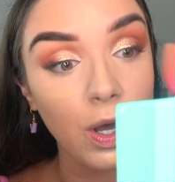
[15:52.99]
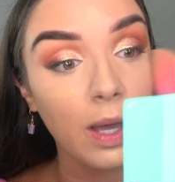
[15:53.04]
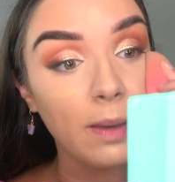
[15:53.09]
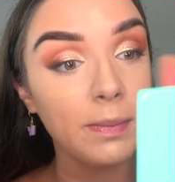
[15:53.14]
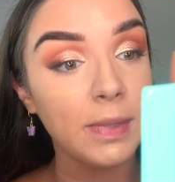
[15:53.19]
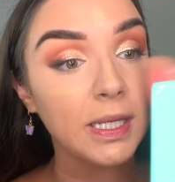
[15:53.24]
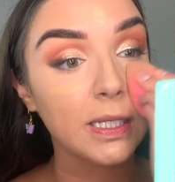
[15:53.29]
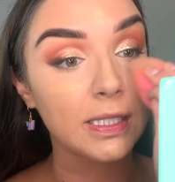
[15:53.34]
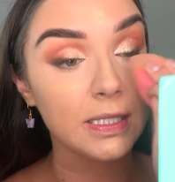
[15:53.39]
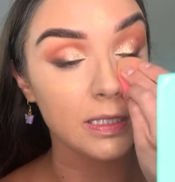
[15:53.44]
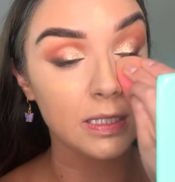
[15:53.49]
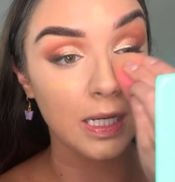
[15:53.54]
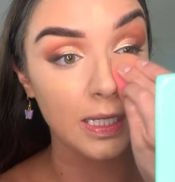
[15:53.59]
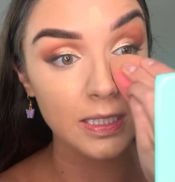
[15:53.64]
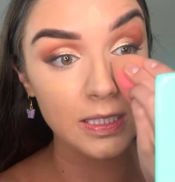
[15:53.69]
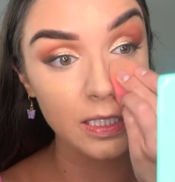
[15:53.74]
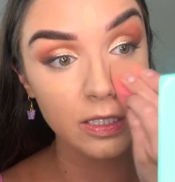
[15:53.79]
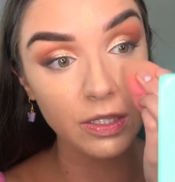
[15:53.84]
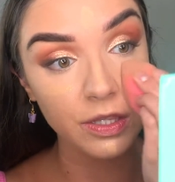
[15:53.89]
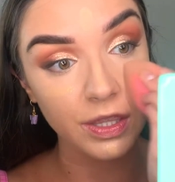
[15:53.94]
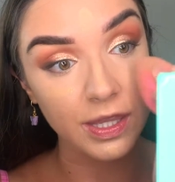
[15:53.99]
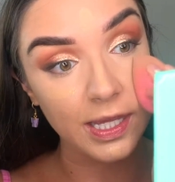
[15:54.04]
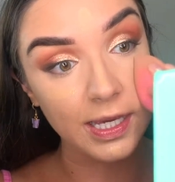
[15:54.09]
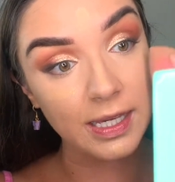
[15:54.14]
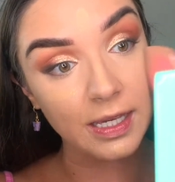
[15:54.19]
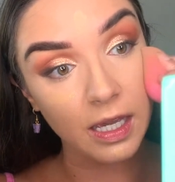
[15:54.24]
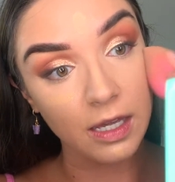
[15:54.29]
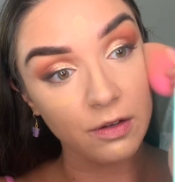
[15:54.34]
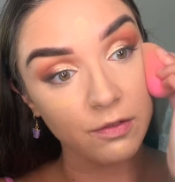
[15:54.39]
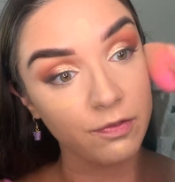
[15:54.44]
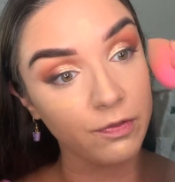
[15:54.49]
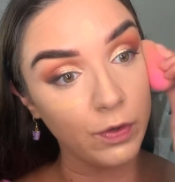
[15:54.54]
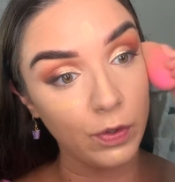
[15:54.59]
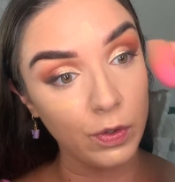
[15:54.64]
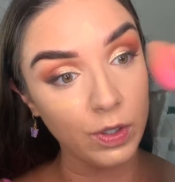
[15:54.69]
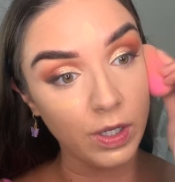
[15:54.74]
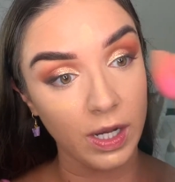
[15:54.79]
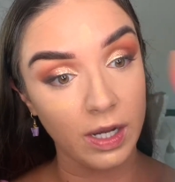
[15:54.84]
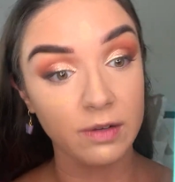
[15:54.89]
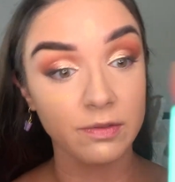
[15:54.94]
I mean, it's nice and thick and full
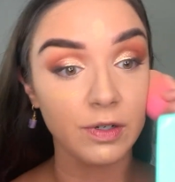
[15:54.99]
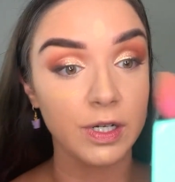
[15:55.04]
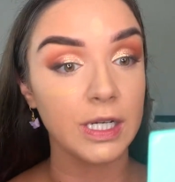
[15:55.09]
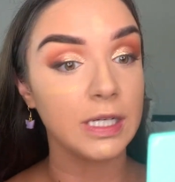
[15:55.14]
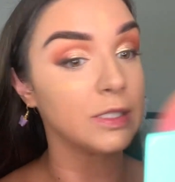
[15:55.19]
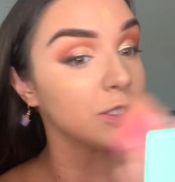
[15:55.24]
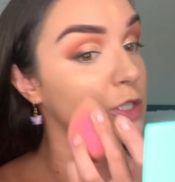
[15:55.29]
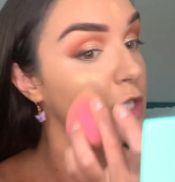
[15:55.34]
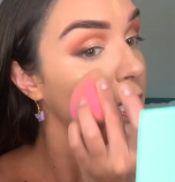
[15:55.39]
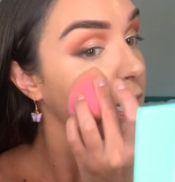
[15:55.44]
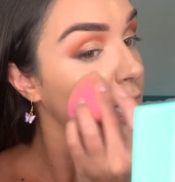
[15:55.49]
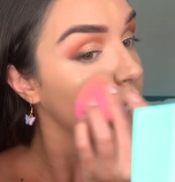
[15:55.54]
coverage.